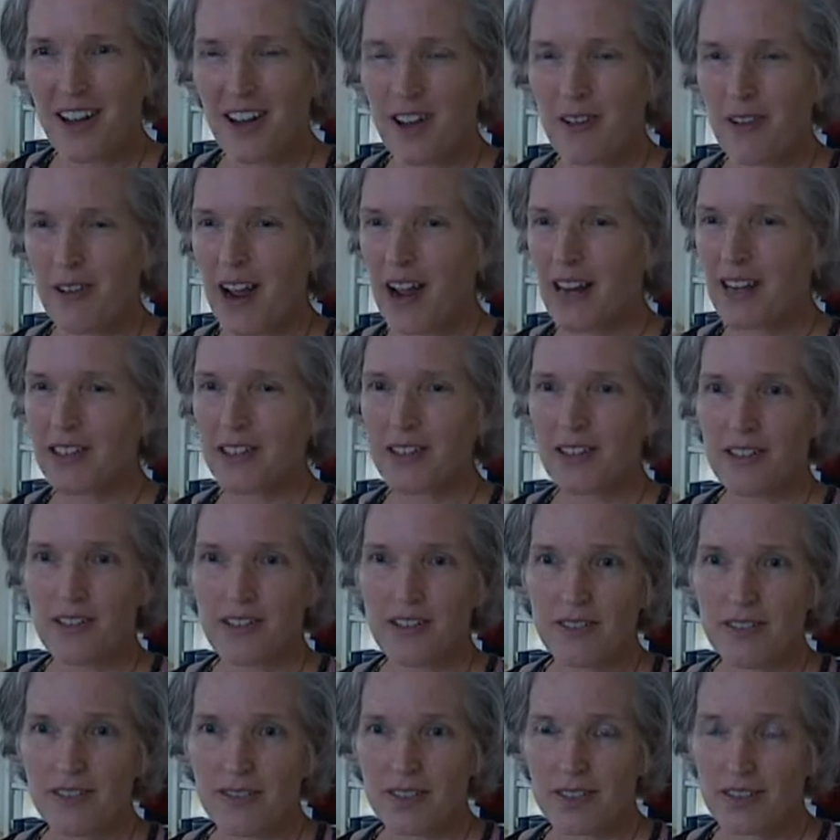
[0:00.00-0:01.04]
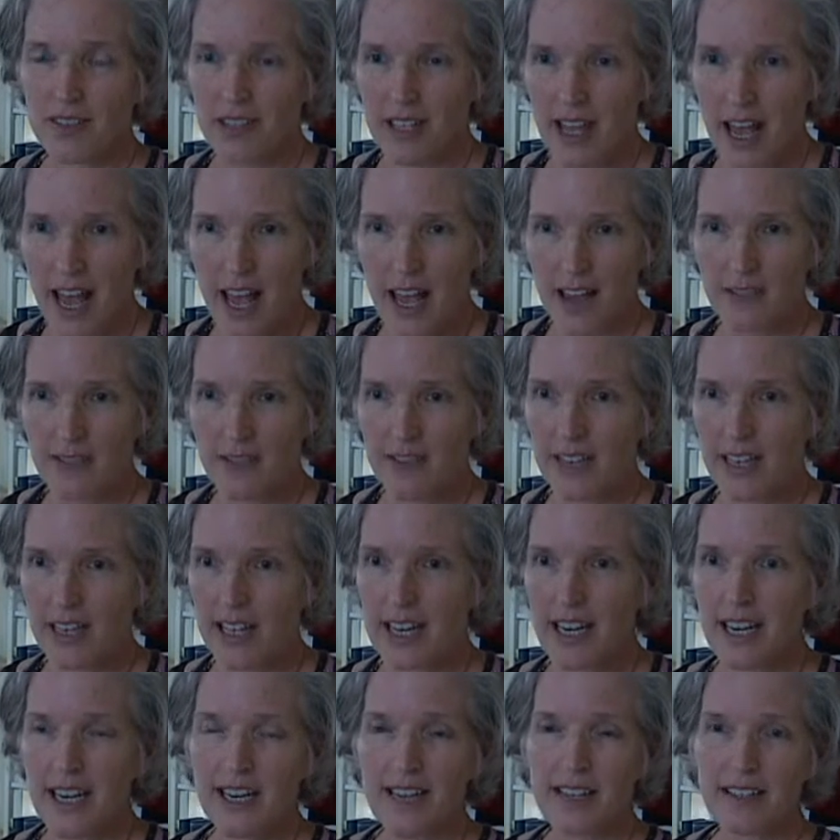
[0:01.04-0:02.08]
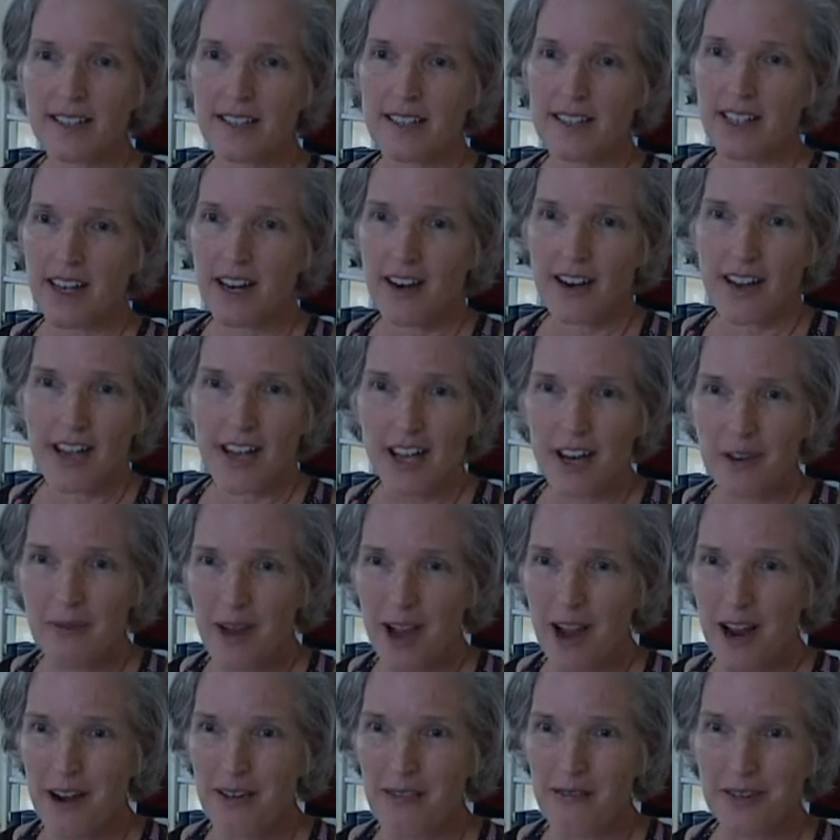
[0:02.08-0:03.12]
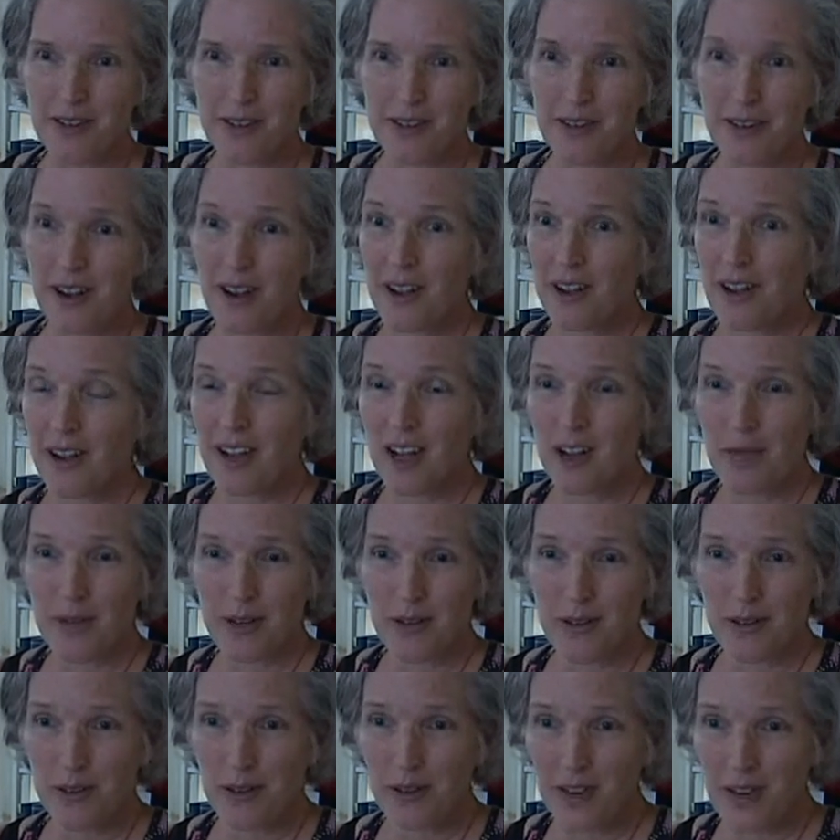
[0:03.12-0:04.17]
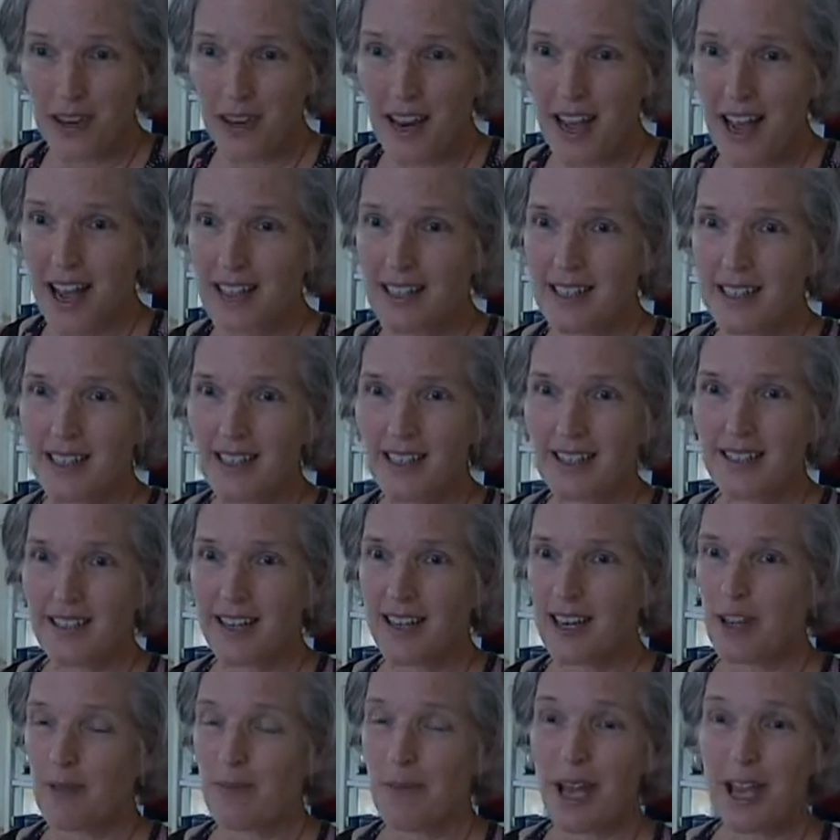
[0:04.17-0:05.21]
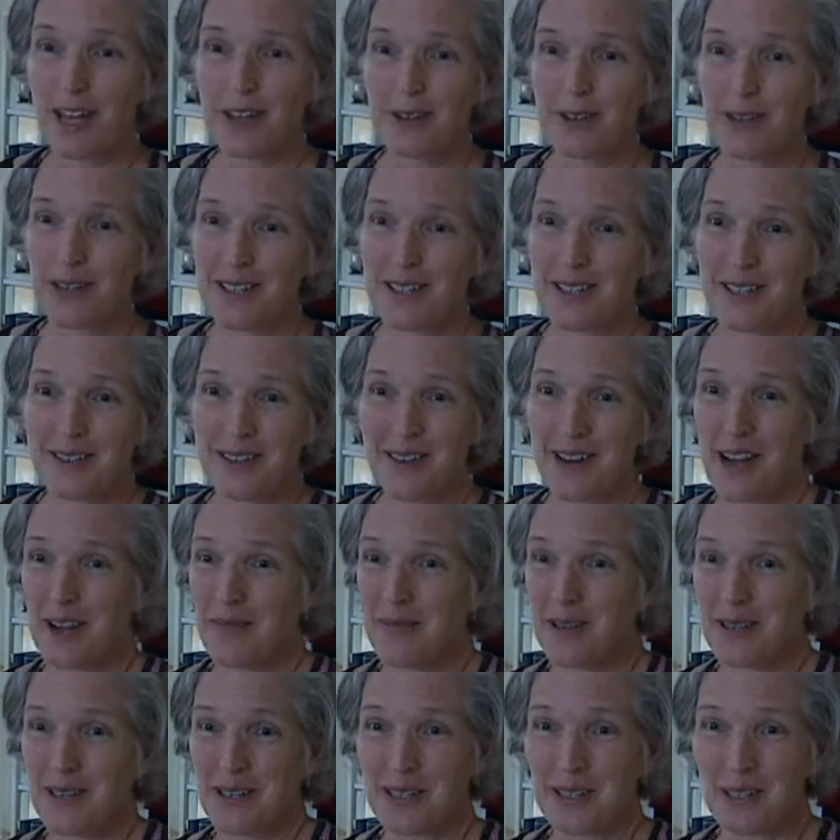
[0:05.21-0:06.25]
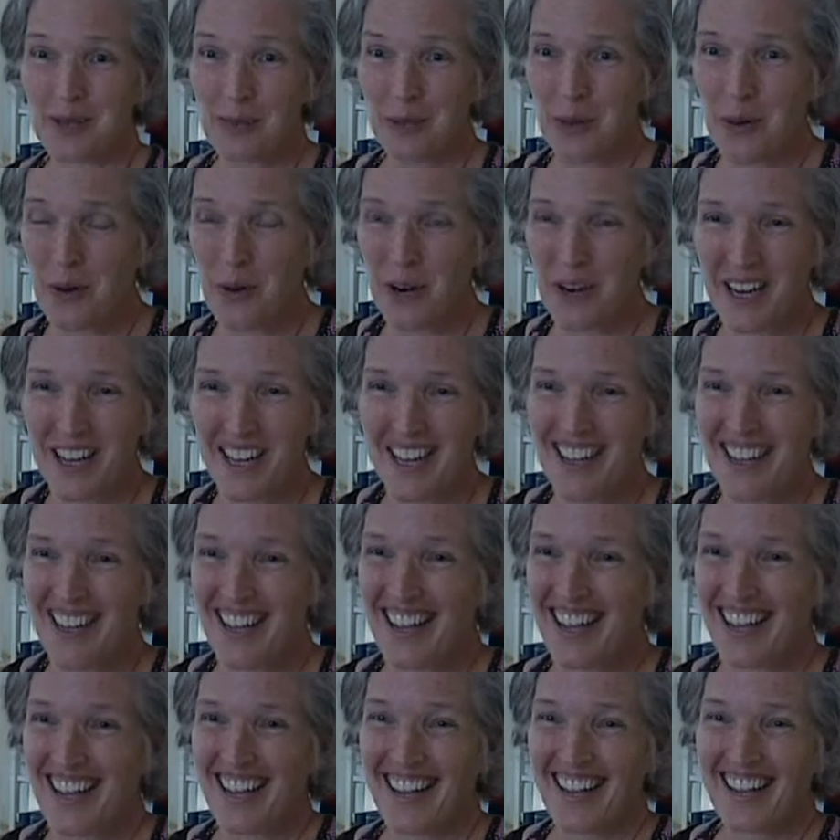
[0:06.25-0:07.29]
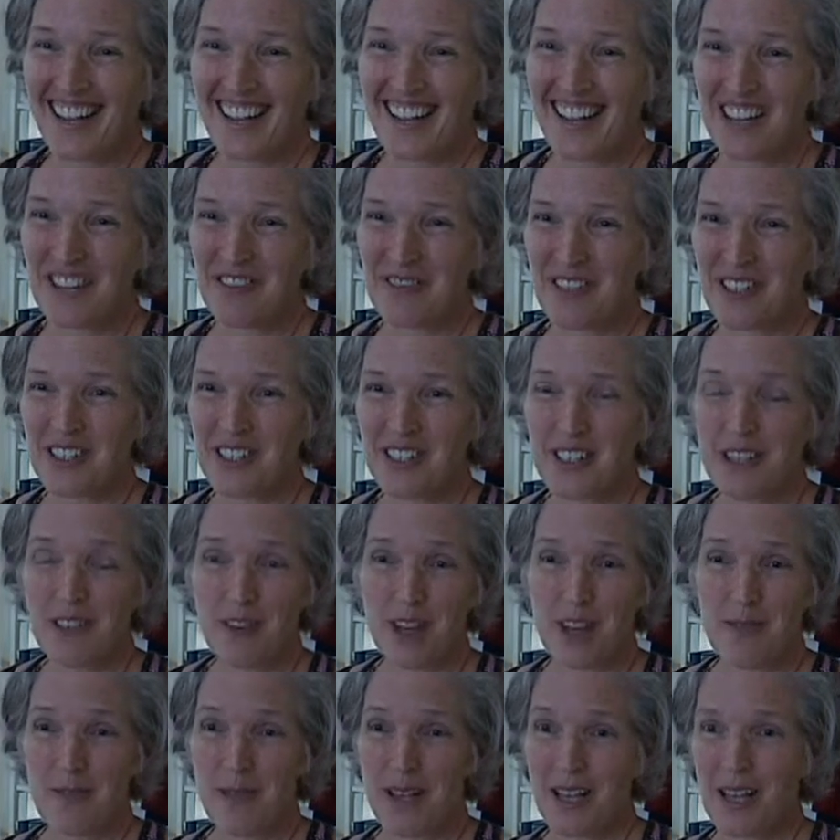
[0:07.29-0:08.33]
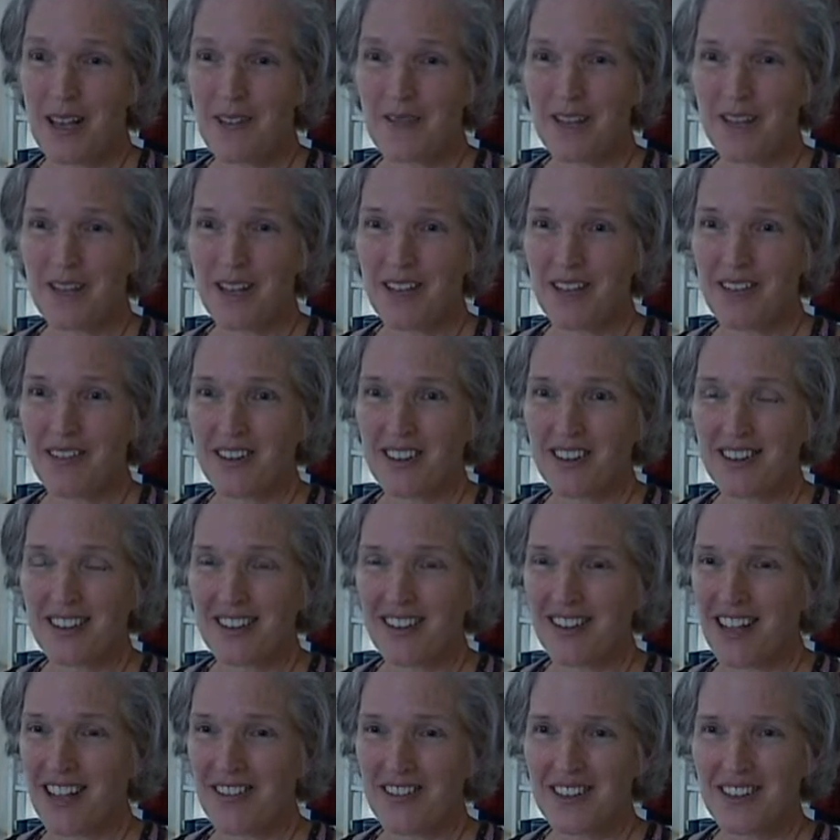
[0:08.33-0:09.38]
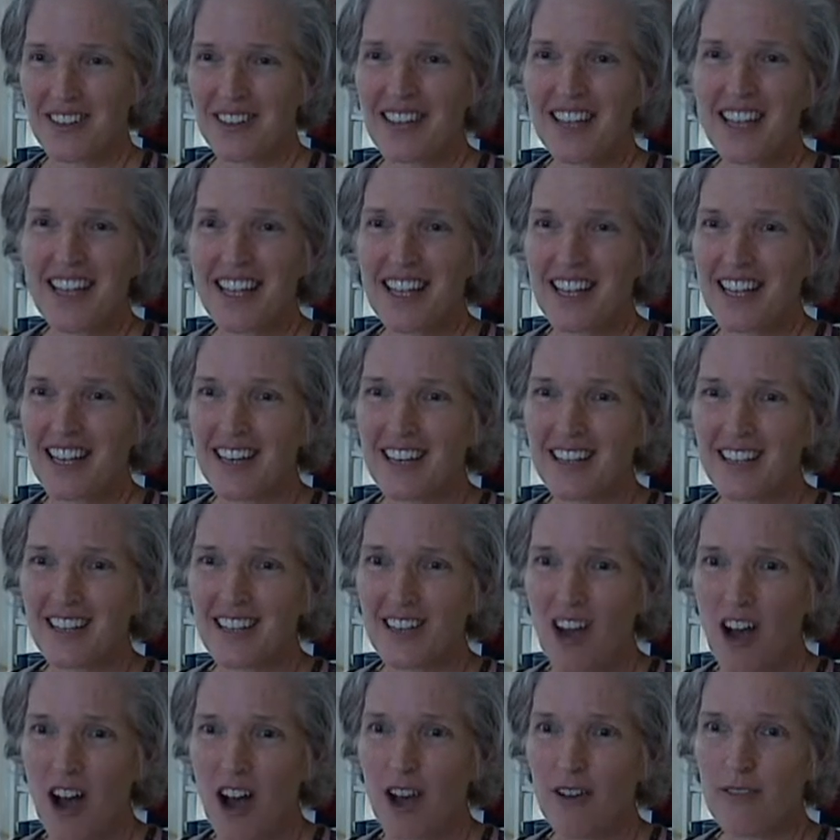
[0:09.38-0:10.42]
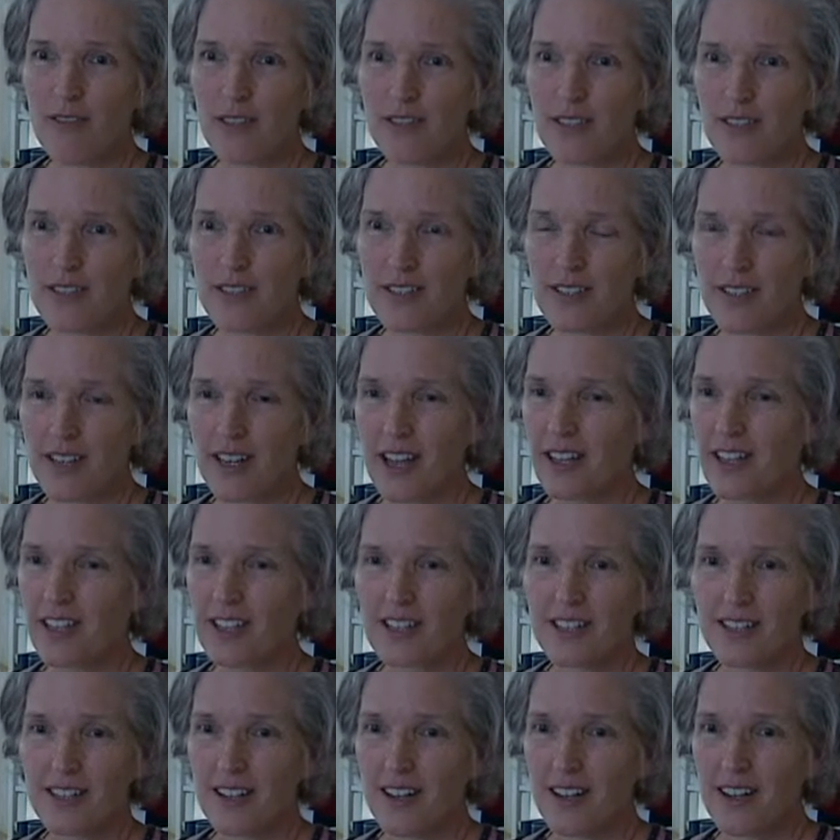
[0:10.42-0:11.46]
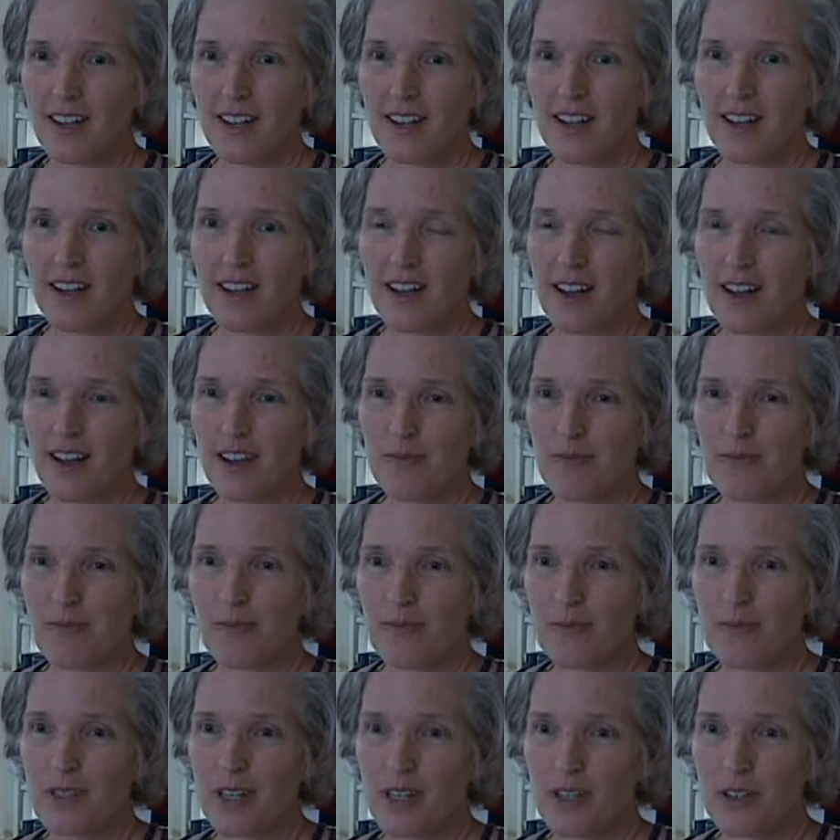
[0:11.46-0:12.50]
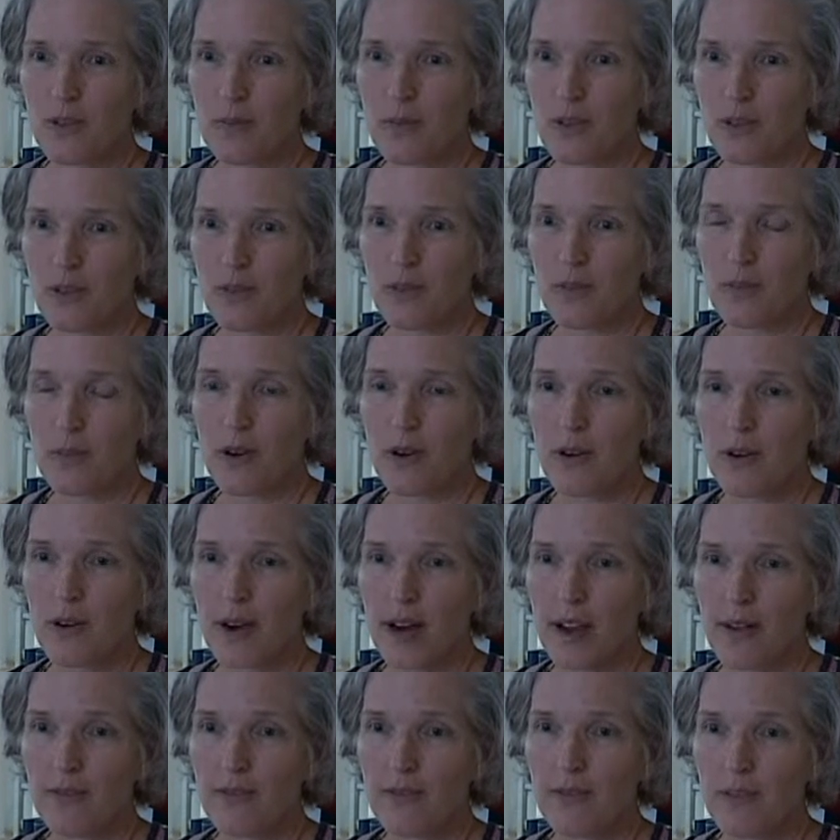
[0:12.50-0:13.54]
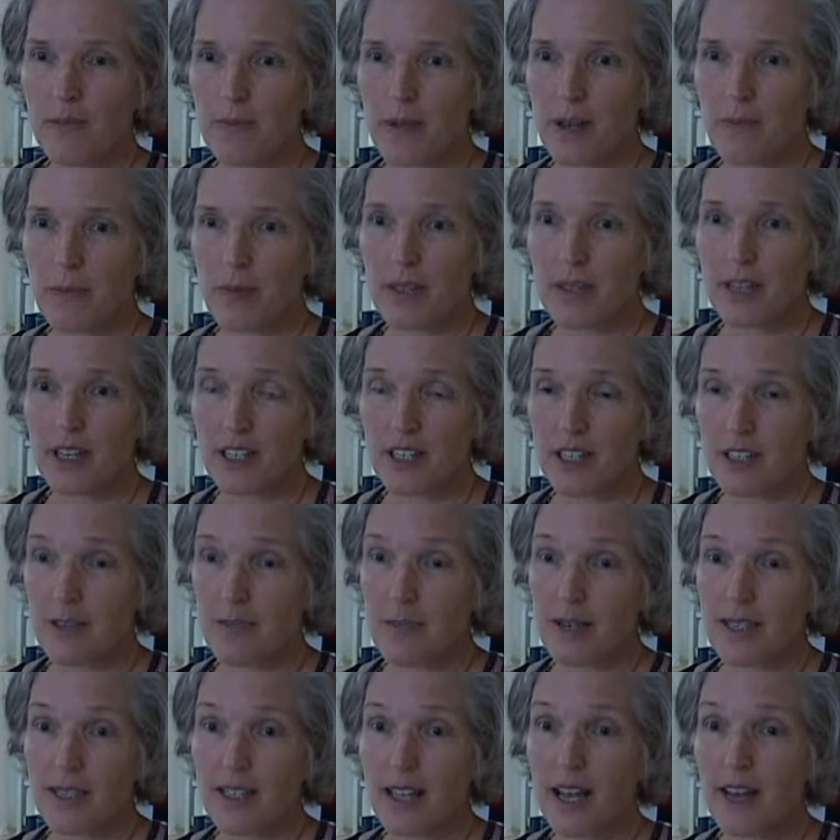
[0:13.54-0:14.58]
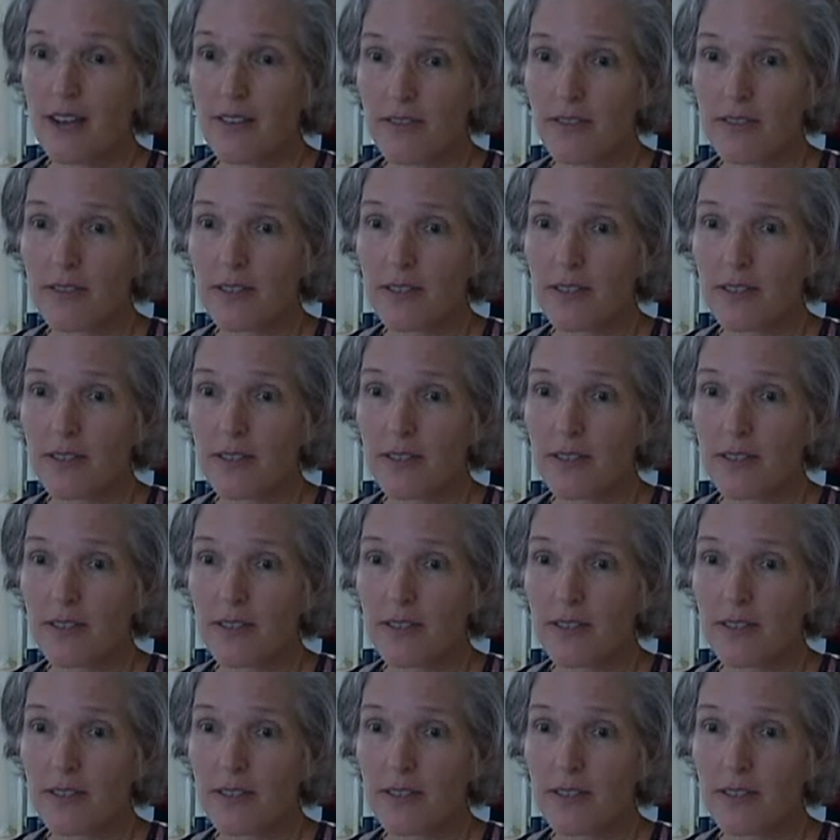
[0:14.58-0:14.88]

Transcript: Gratitude to Suzanne for leading it, to Terry Honeymeyer for helping to organize it, to any patrons that are helping to support it, to UAB for even thinking to offer such a wonderful program for people such as myself.